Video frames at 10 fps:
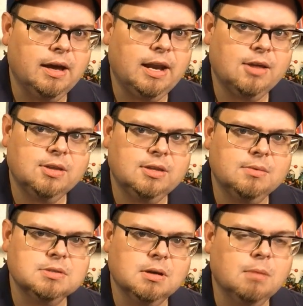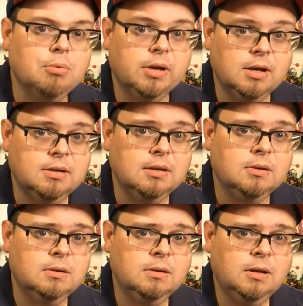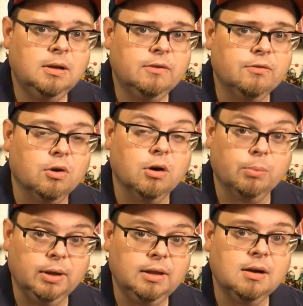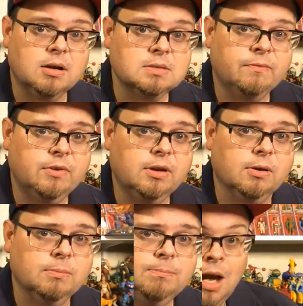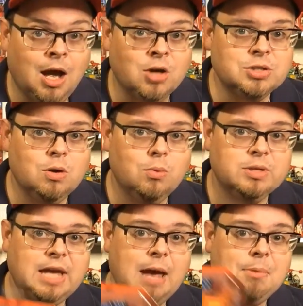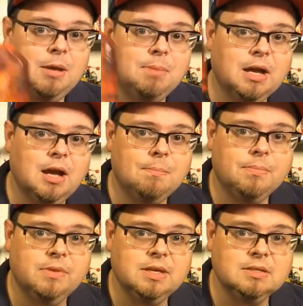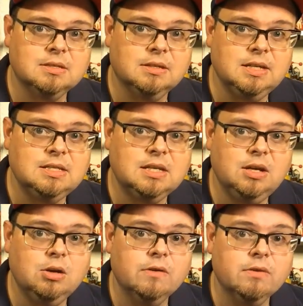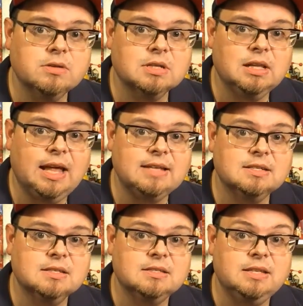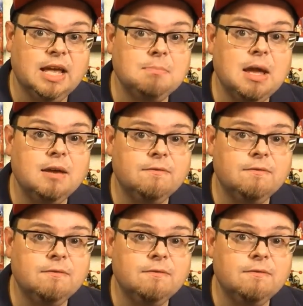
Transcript: and I thought that was a pretty good deal for a really awesome figure. I also was happy to pick up this DC Universe Classics Deadman